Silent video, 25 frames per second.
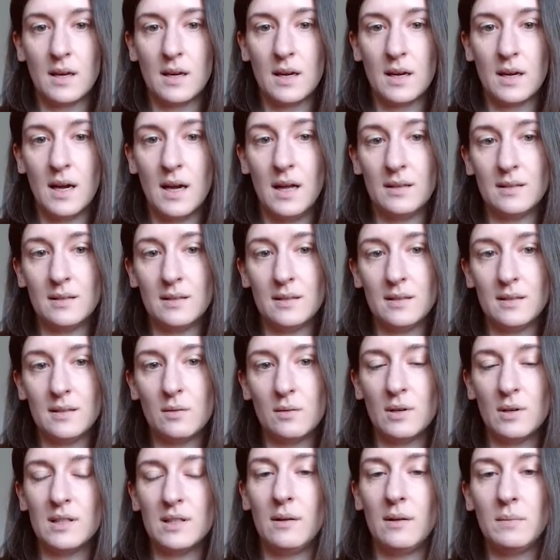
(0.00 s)
And
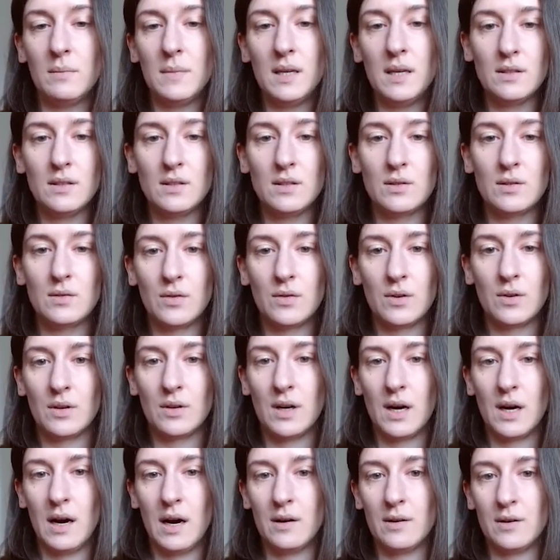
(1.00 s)
what that means
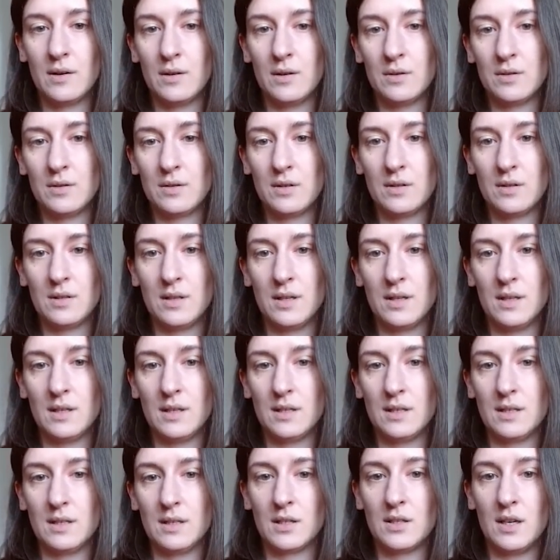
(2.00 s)
for our users
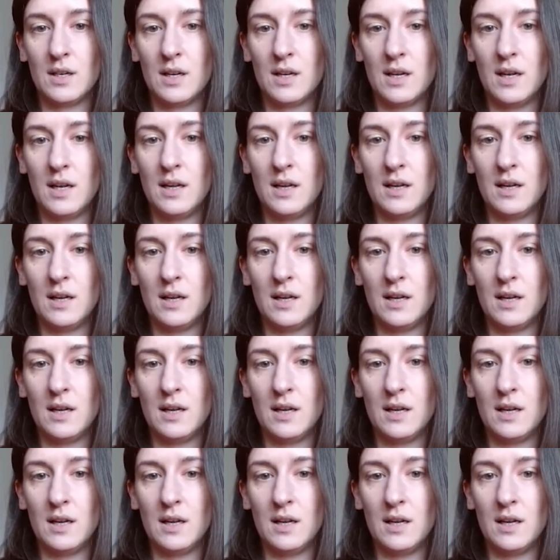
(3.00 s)
is actually